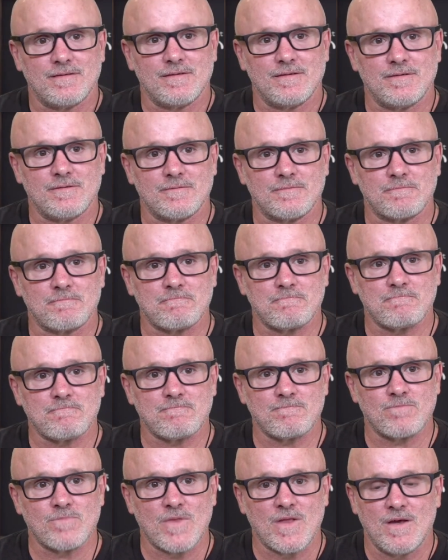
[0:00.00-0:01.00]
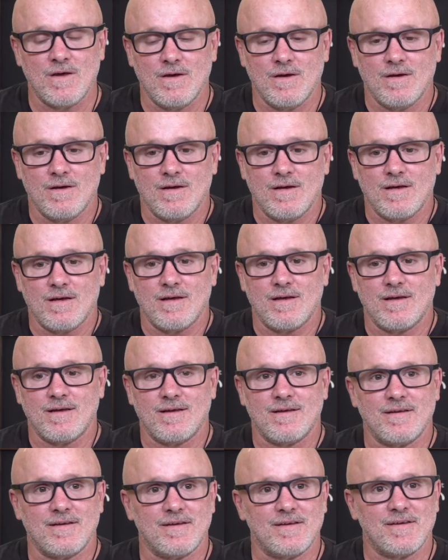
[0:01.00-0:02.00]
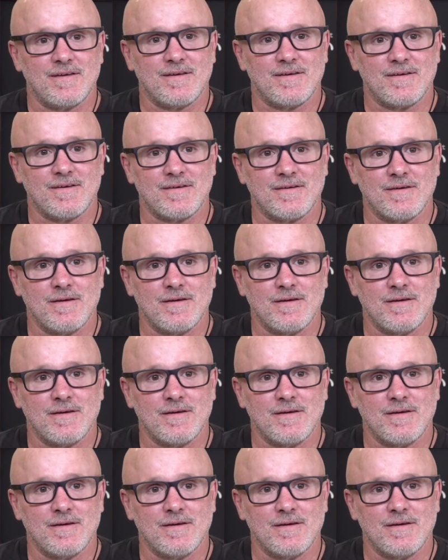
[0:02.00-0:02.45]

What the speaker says: and introduce folks to Jesus?